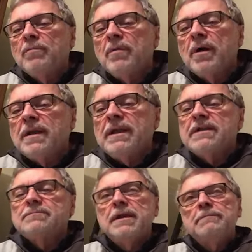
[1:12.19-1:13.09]
money
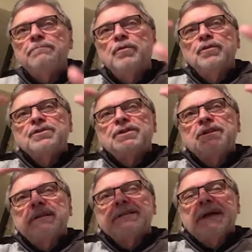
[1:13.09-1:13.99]
is being pushed
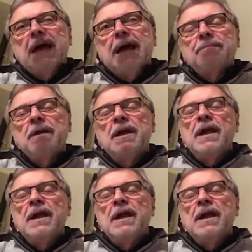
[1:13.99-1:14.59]
to the top